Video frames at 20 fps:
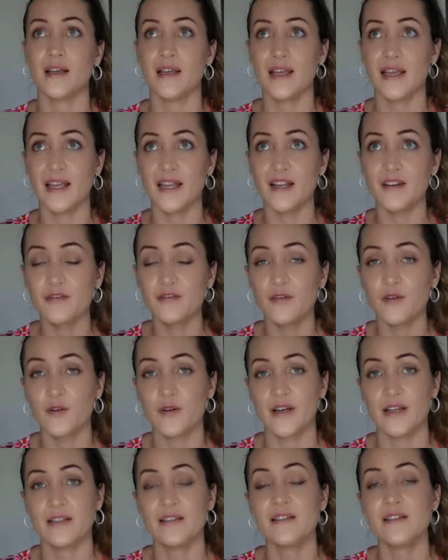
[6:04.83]

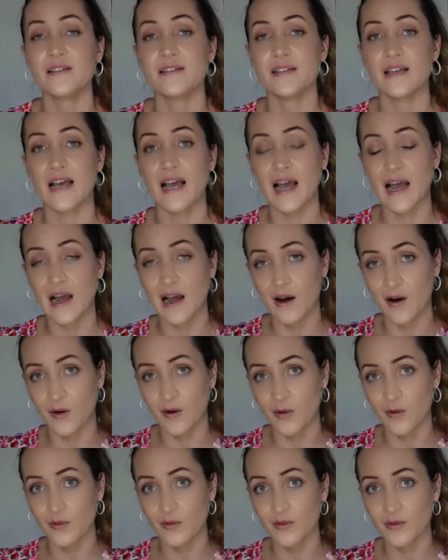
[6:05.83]
influence
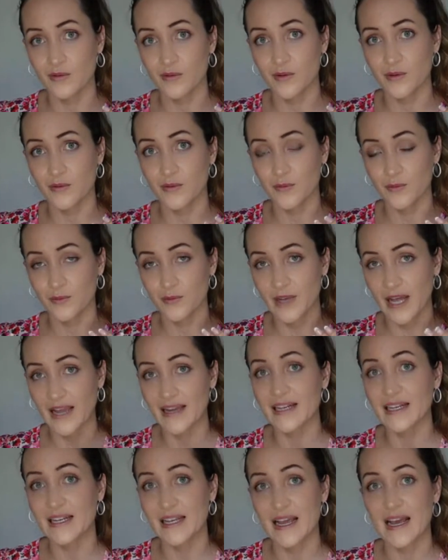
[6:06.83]
how
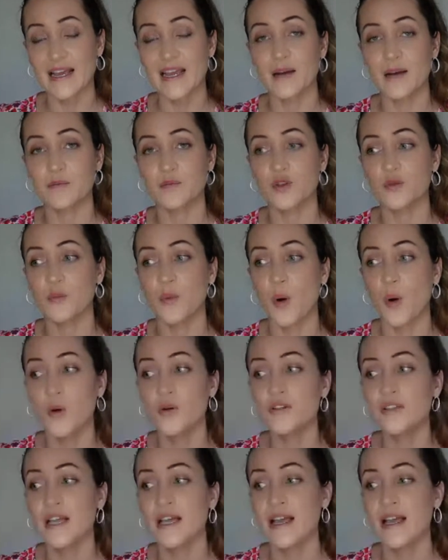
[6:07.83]
likely I am to post.